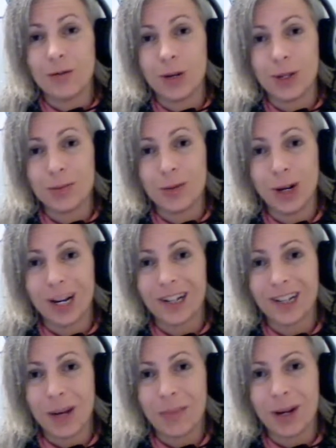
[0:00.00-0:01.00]
Voice Work,
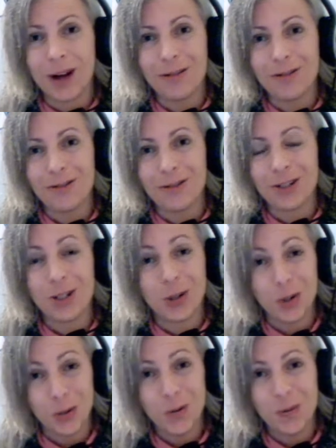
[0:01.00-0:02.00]
topping off
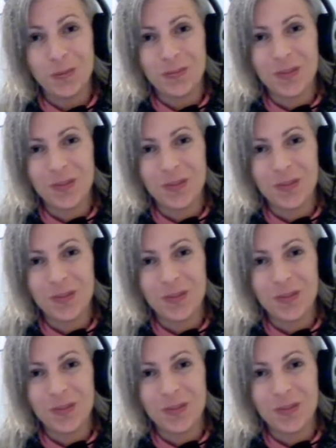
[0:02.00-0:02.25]
2.